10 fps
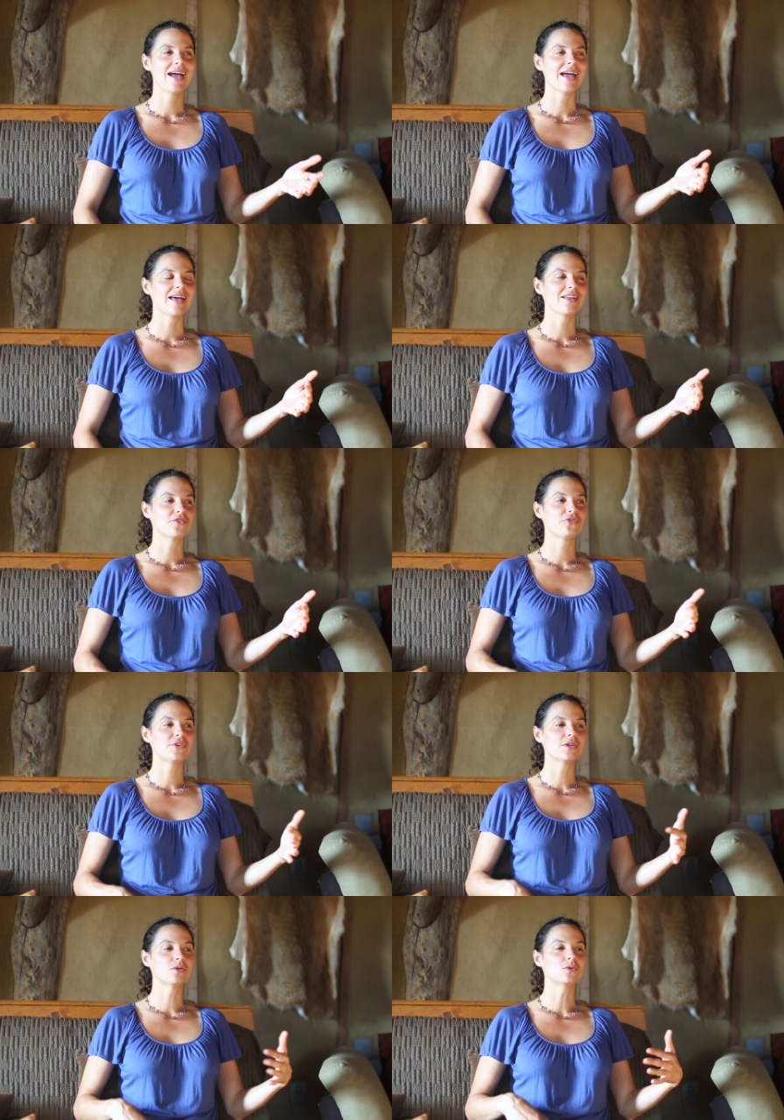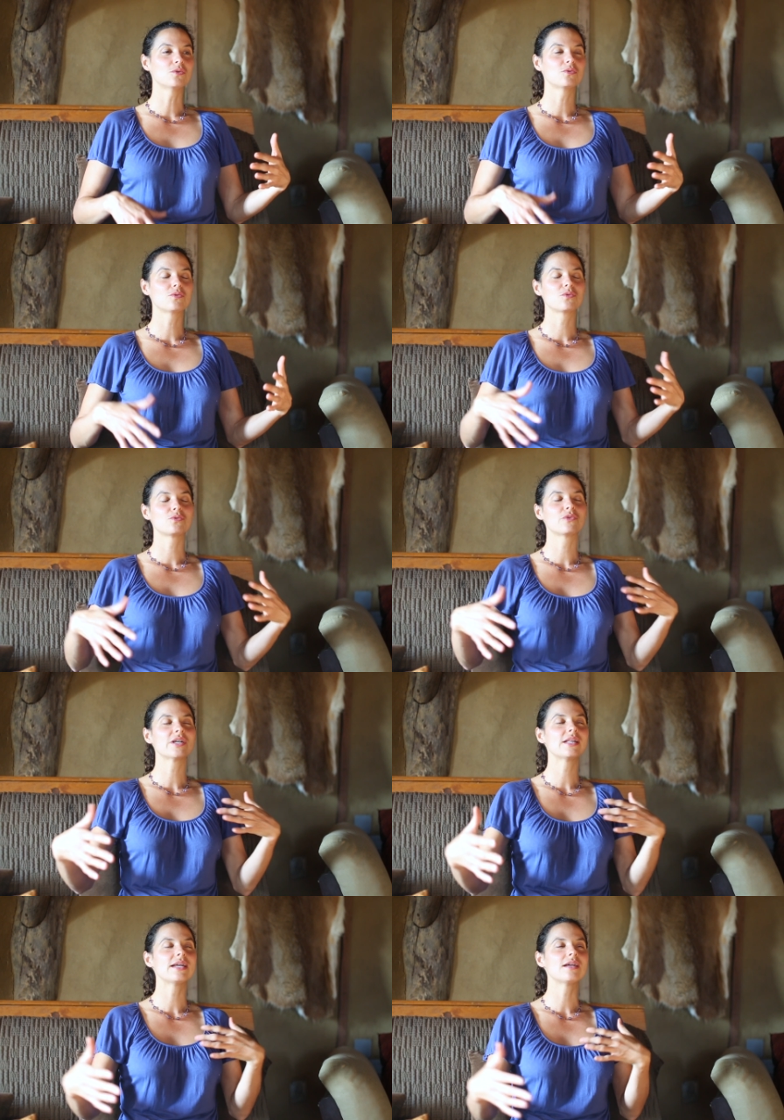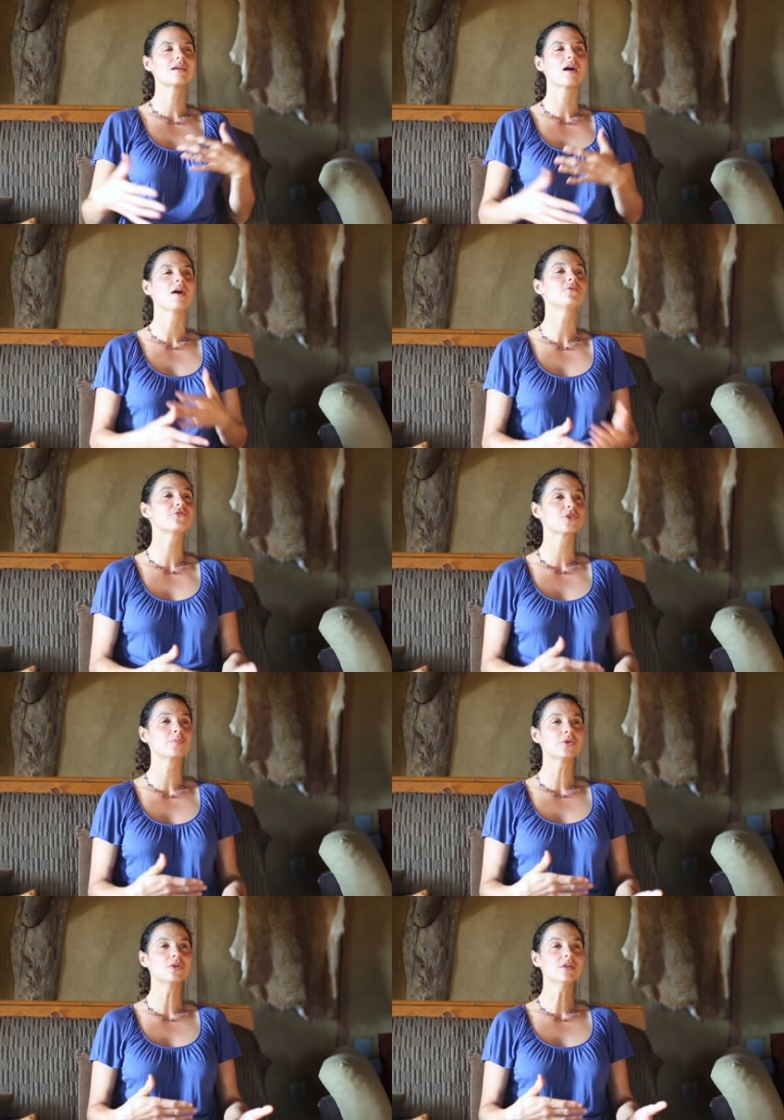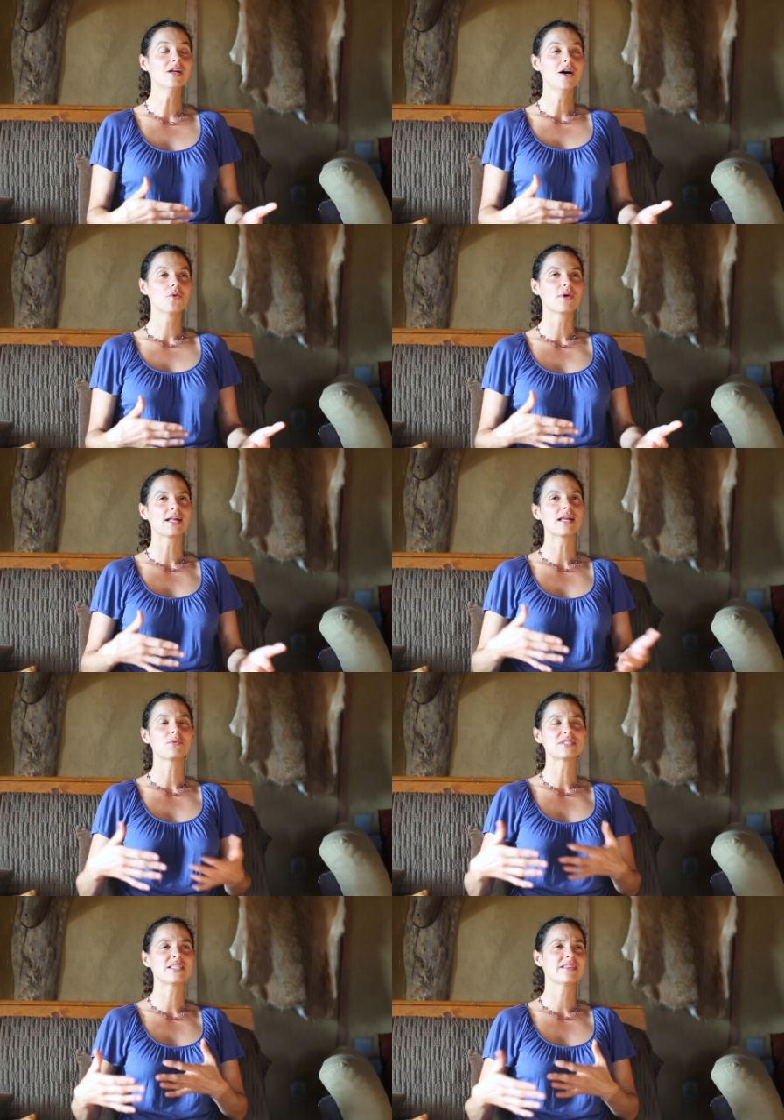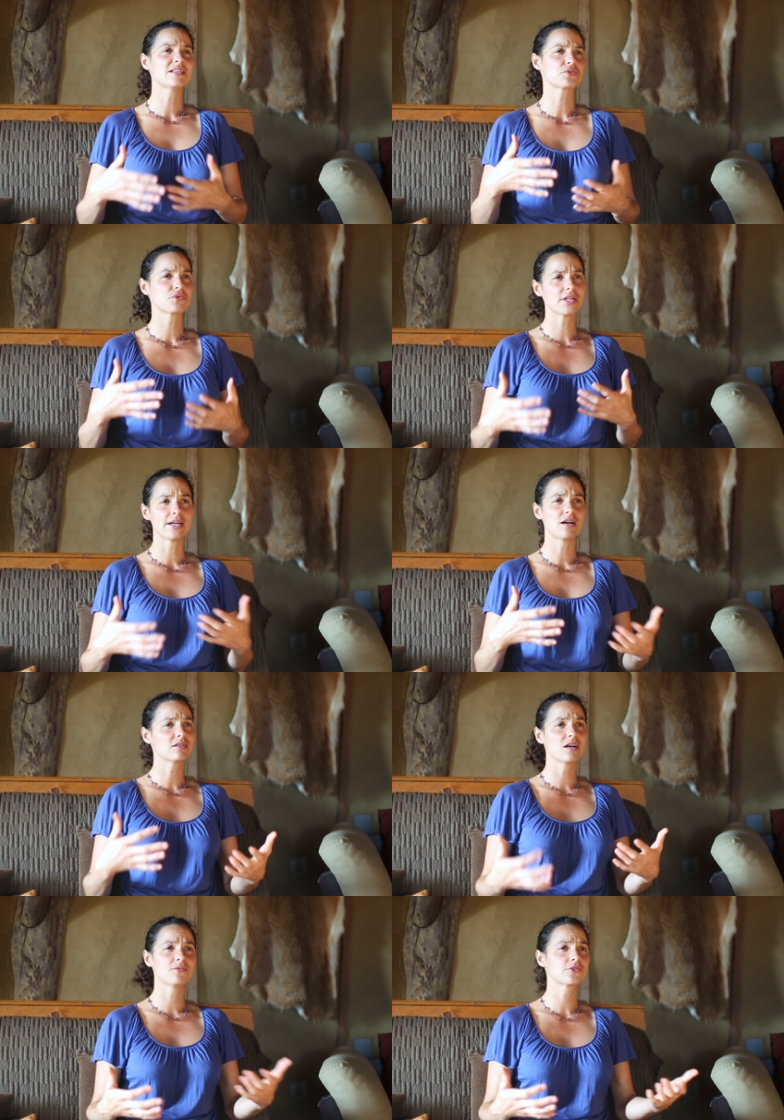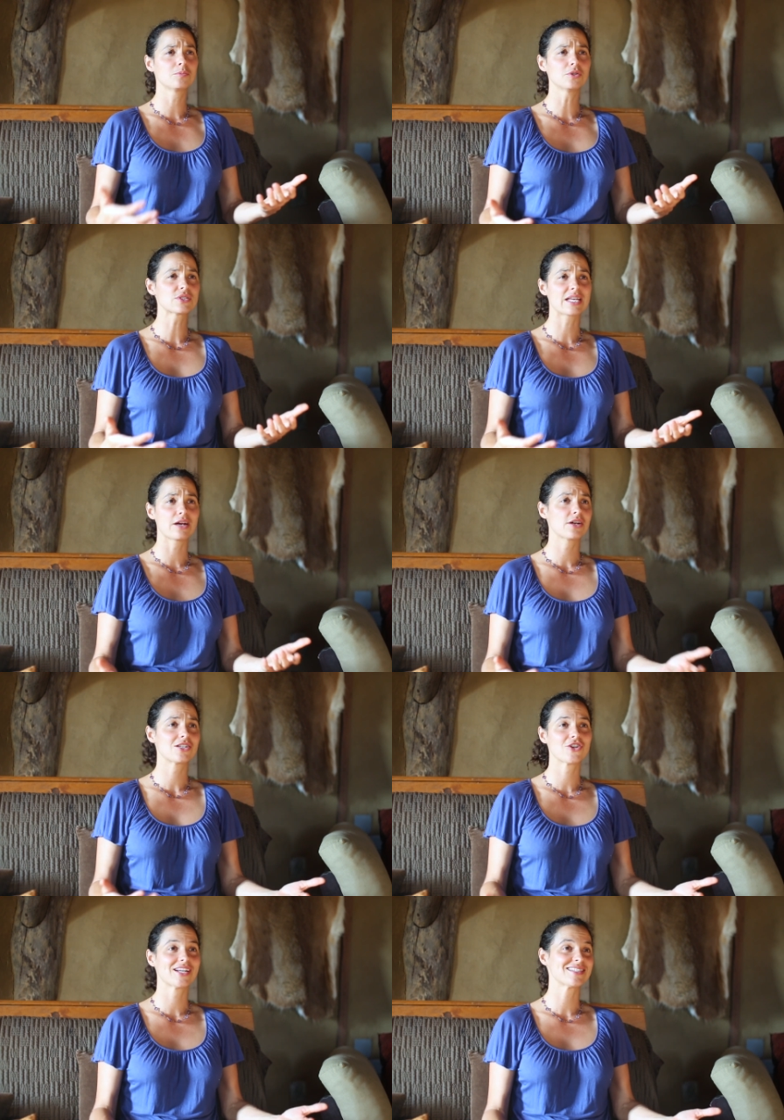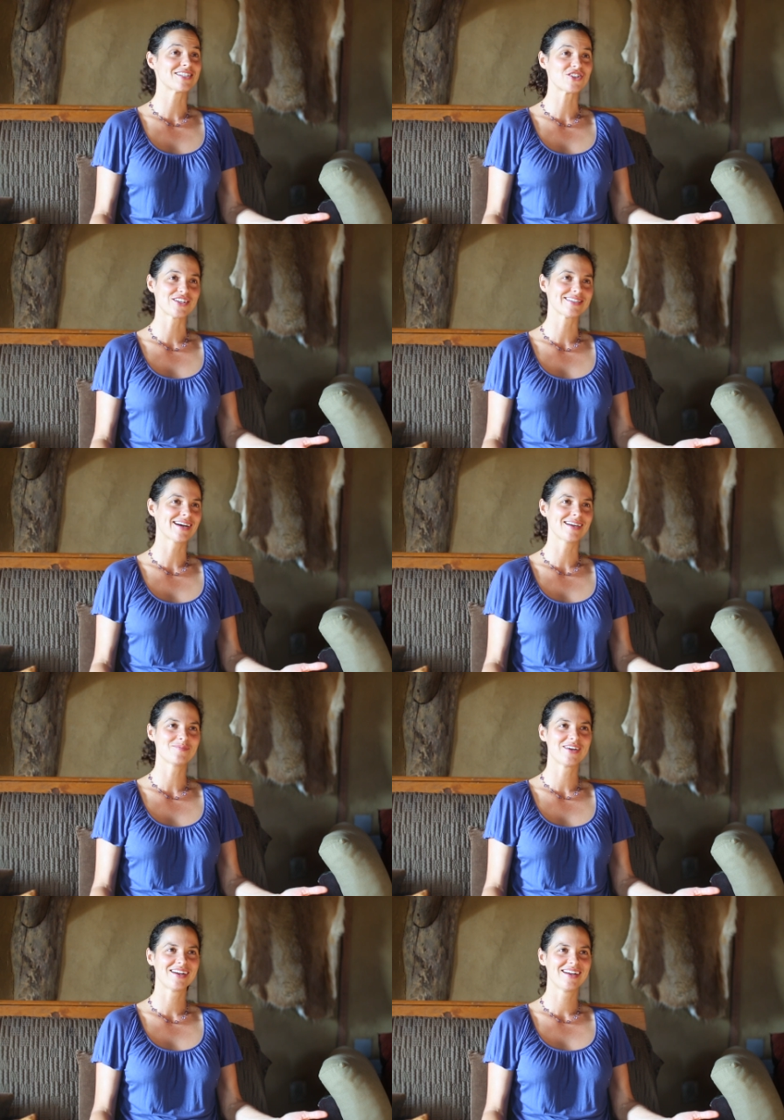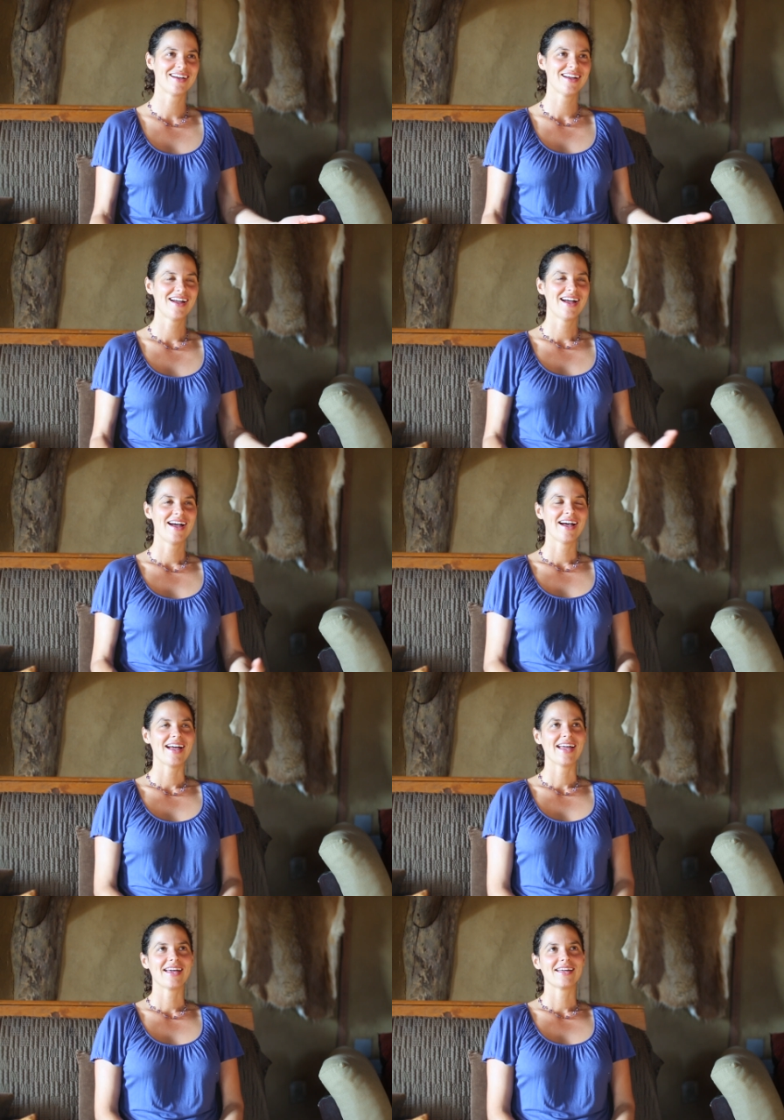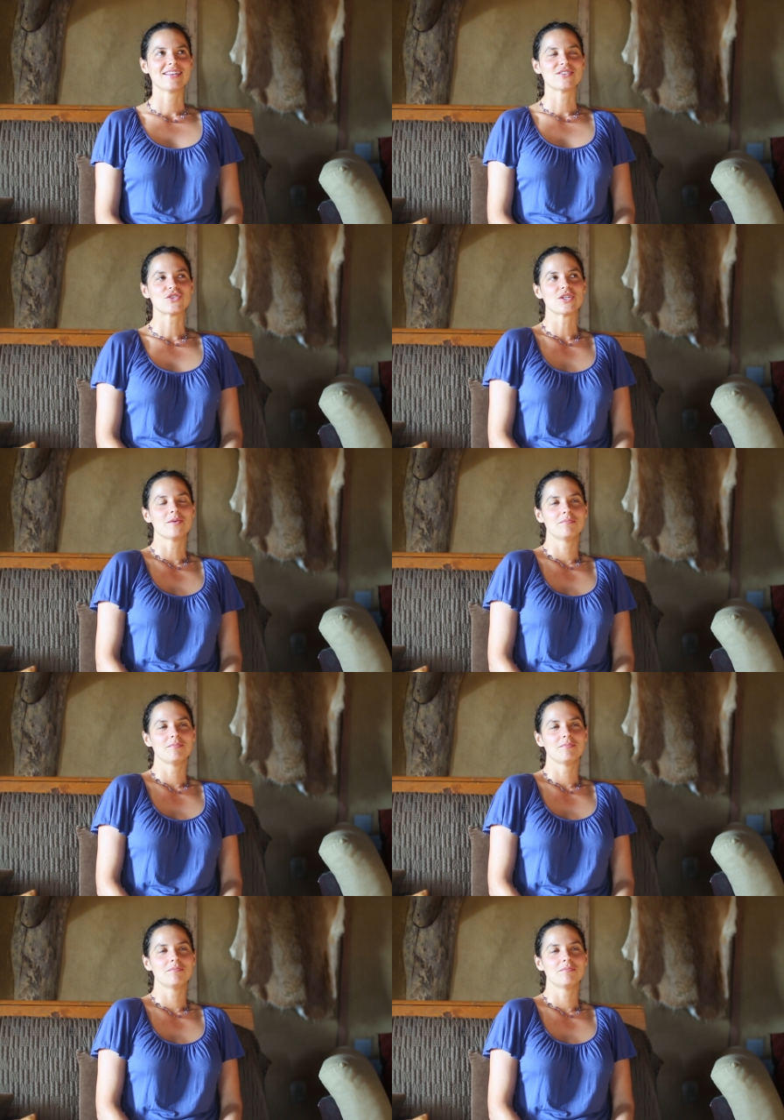and feel really comfortable while I was in this really uncomfortable, scary transition time. And